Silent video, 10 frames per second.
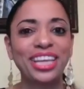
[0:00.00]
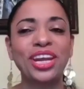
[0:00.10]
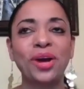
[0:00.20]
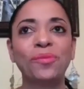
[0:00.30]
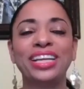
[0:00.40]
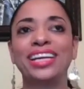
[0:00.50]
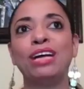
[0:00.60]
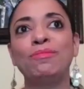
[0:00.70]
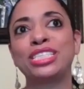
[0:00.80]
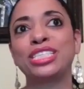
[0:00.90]
you know, when it
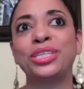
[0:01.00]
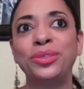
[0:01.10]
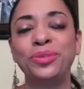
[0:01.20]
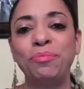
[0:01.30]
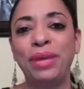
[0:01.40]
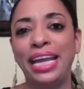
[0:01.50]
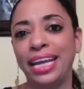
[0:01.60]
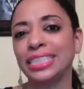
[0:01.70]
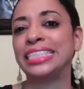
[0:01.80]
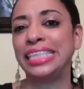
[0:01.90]
comes to
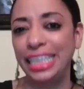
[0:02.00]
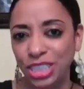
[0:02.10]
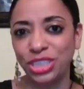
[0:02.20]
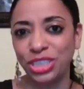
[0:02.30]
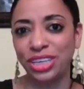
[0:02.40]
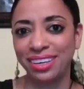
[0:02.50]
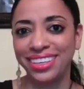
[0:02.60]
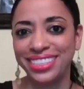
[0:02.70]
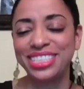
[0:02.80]
being a teacher.